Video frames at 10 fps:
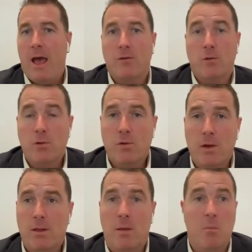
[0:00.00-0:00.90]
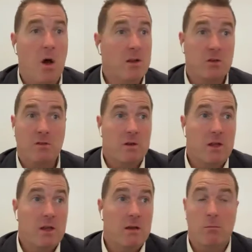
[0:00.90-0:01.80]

As you said, they might just need